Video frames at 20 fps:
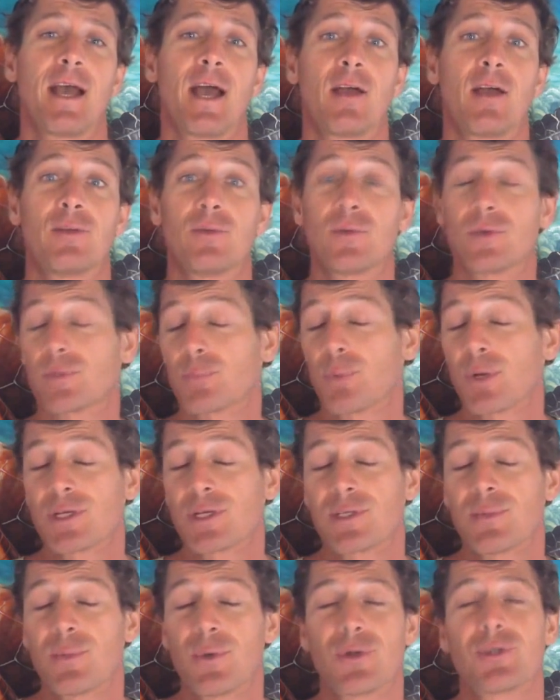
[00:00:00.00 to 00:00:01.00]
how to express
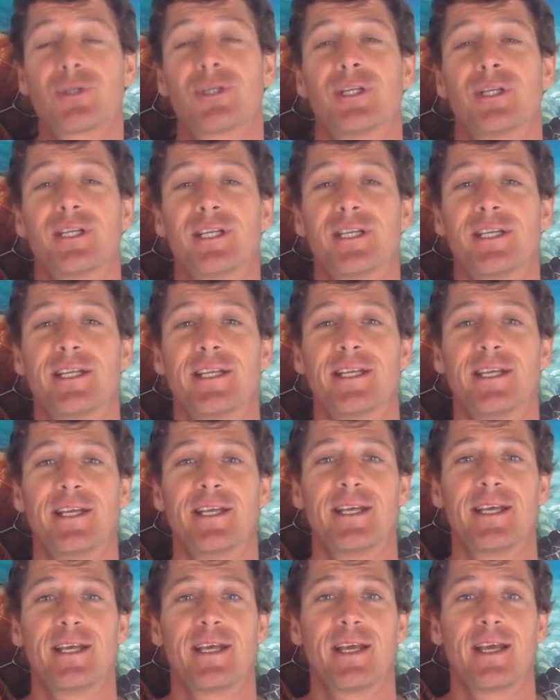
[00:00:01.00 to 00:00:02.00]
emotion,
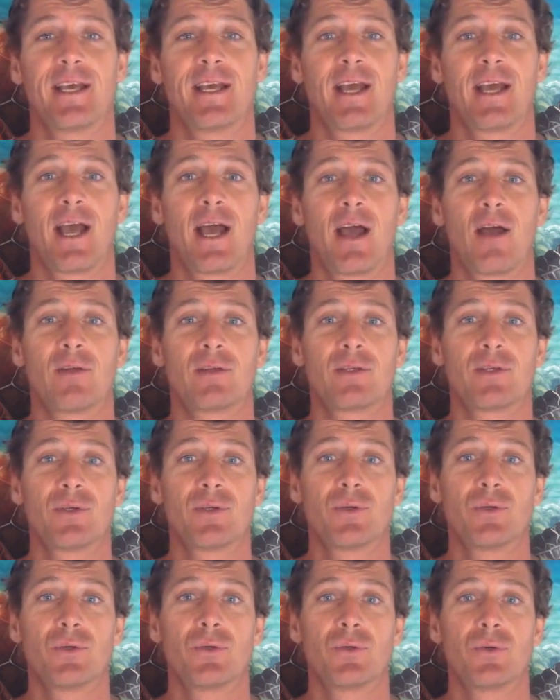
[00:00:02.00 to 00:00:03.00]
how
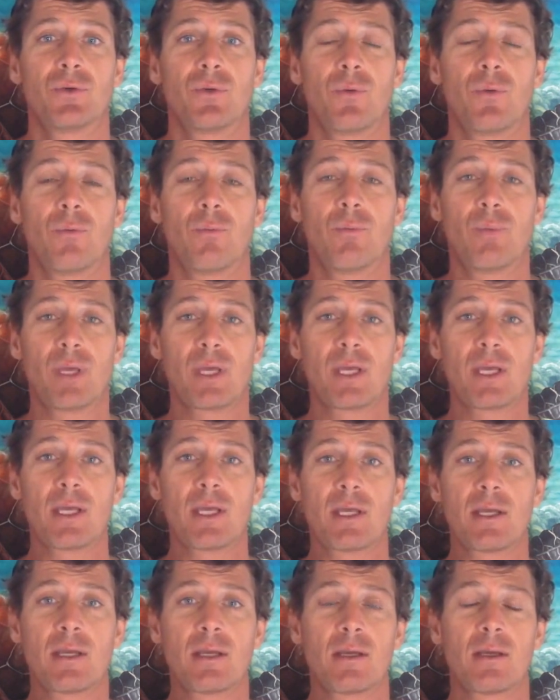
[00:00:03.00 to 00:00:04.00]
to
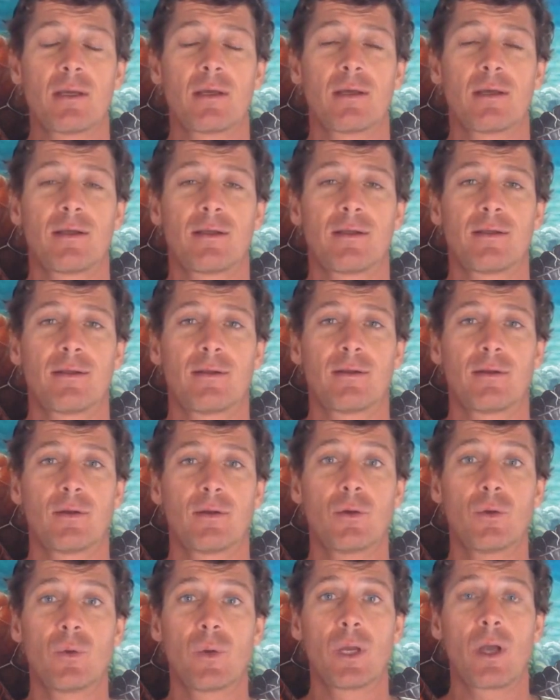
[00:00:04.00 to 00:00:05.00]
be
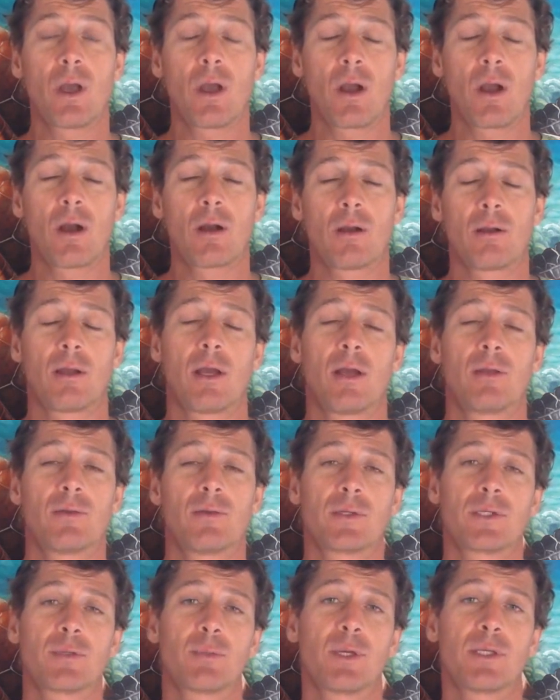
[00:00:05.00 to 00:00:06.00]
who we are, how to
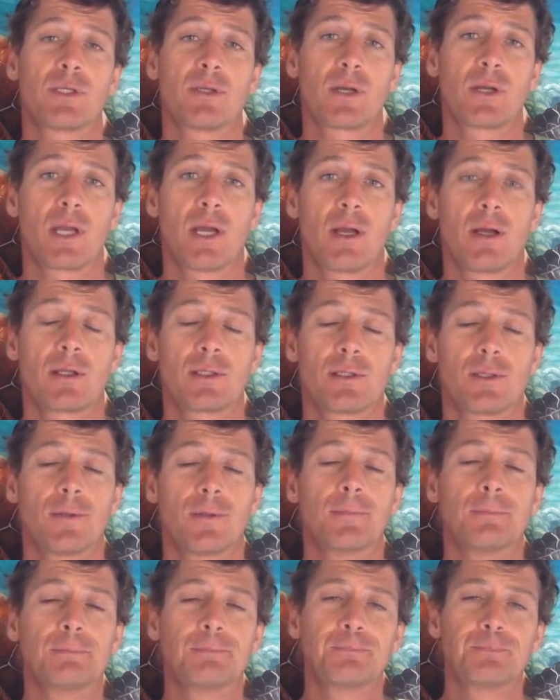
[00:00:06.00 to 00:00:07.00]
express our
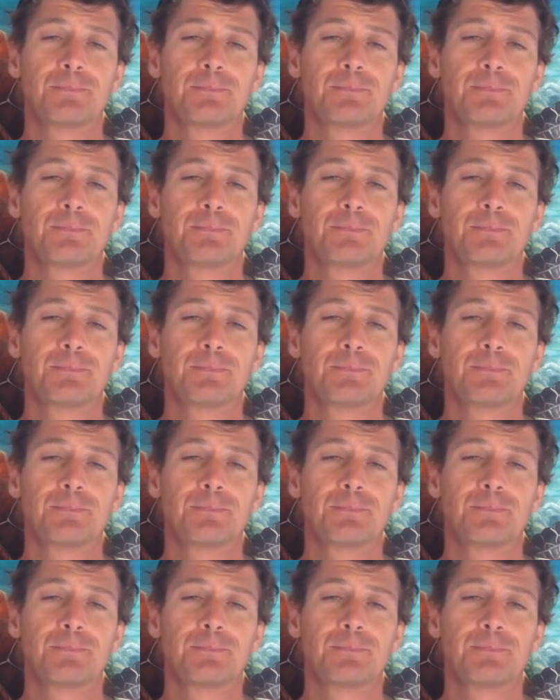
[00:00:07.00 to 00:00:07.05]
character.